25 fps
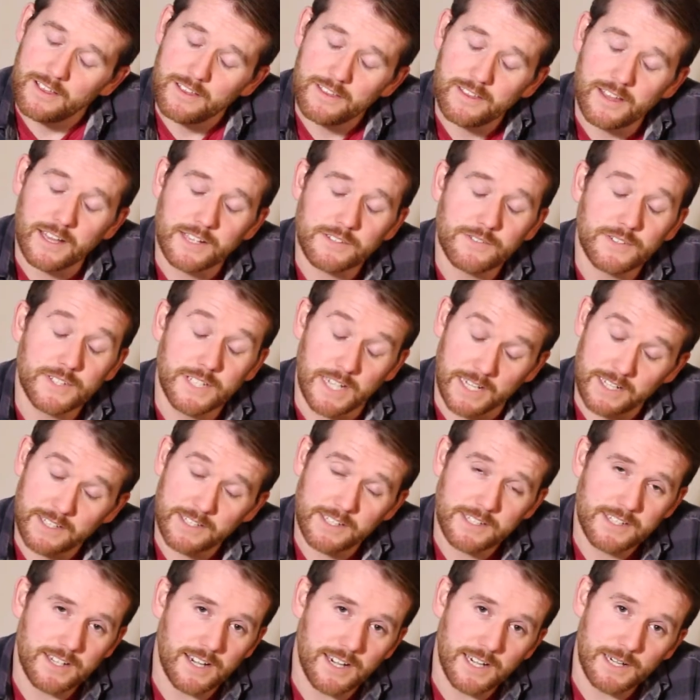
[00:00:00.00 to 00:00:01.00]
Thanks for taking
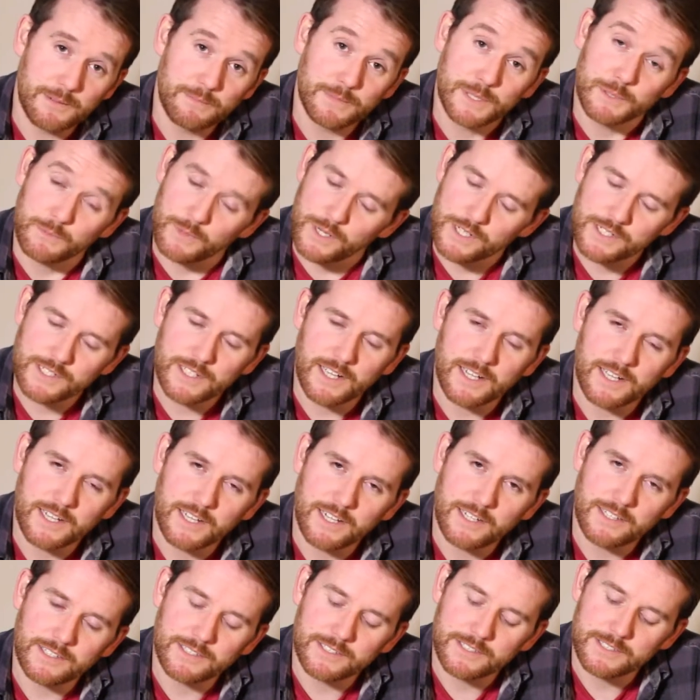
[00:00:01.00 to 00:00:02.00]
the time to watch that,
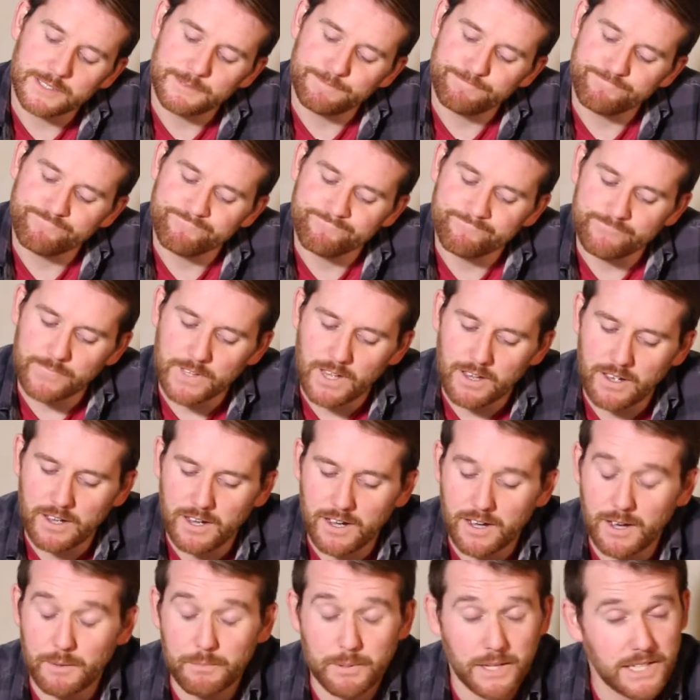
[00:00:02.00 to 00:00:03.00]

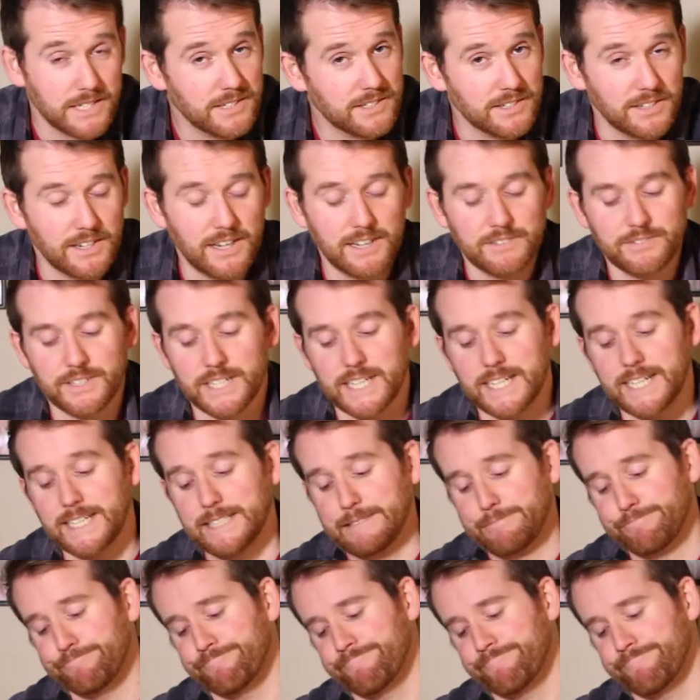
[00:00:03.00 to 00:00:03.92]
guys. Please donate if you can.